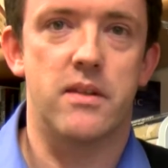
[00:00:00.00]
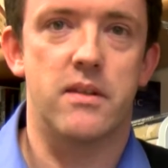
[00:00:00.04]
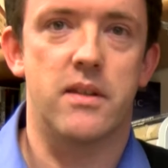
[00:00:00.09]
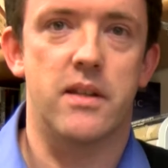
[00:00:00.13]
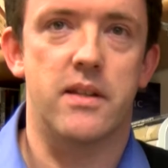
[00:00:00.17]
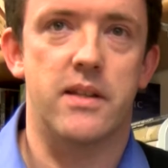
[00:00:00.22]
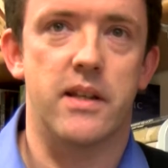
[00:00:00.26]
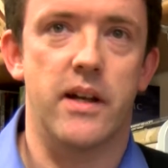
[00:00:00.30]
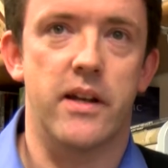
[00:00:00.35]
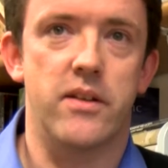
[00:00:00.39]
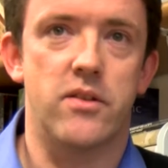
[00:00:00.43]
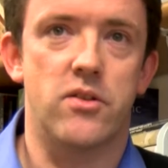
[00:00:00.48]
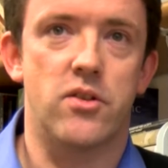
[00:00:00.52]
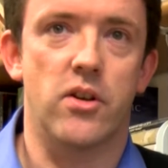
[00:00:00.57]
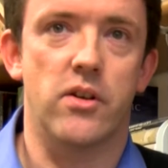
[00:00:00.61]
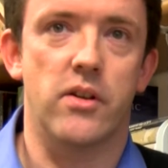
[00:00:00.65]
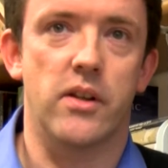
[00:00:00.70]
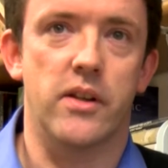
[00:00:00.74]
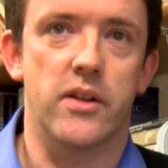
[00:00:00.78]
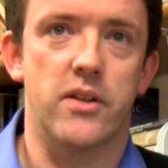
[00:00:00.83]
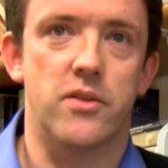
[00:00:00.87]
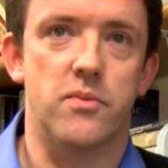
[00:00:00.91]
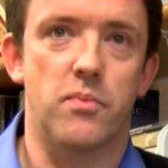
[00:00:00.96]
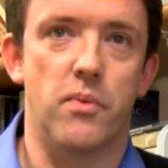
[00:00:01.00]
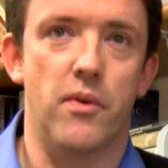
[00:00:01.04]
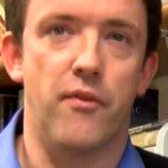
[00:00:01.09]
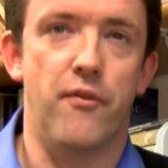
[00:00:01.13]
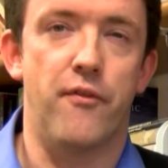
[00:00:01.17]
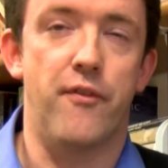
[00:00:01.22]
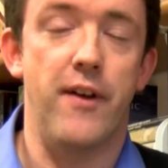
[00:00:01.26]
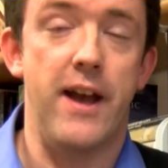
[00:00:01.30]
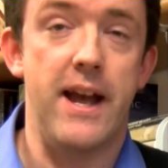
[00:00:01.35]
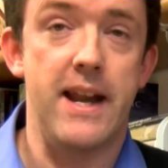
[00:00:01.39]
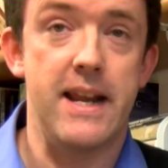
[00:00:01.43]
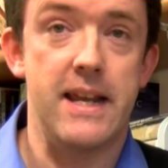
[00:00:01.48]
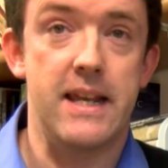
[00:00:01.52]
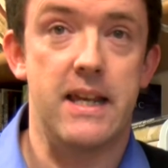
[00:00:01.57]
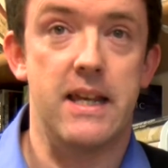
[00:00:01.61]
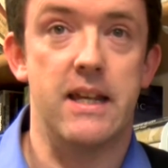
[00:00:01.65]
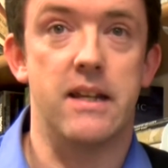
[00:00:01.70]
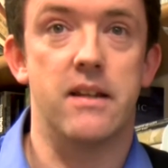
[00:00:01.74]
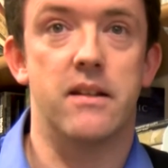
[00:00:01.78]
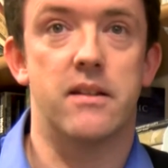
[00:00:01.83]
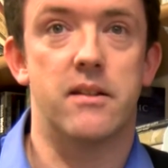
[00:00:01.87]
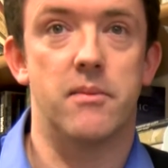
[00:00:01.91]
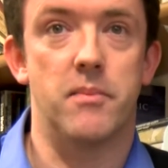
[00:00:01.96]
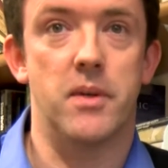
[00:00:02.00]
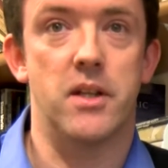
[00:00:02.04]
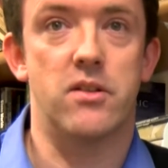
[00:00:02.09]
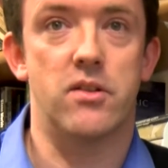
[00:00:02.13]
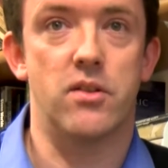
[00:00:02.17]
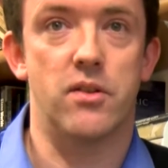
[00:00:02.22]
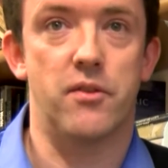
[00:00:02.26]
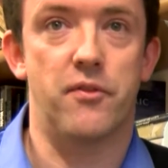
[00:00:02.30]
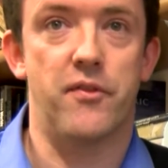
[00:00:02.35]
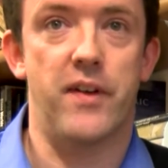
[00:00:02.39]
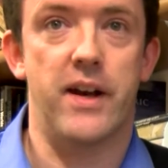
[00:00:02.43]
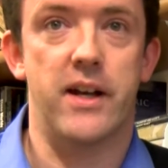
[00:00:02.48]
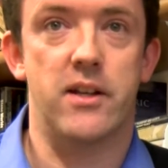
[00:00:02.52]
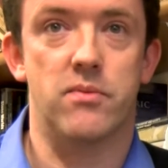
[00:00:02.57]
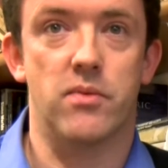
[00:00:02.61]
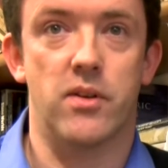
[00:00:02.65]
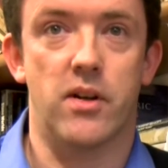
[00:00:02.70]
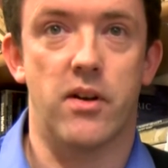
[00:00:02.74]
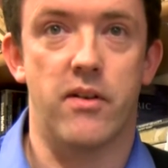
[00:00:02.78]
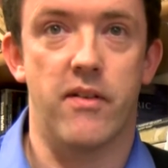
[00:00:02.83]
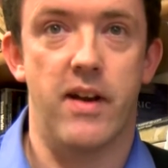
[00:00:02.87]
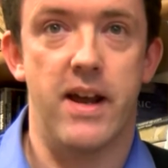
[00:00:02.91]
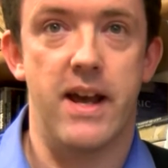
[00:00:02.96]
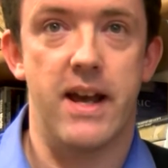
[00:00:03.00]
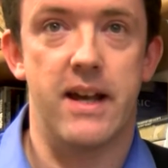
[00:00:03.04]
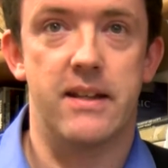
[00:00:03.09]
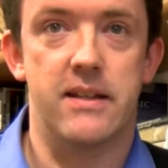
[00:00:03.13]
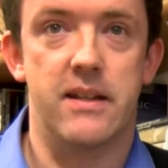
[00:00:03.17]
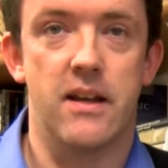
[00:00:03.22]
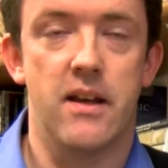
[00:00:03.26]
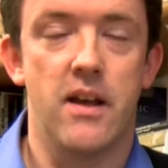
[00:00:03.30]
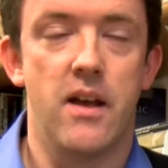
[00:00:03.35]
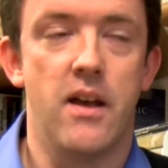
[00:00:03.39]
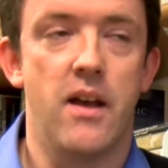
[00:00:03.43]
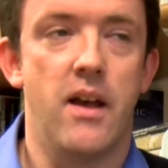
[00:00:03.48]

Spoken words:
the science journalists were very keen to make sure the facts were correct,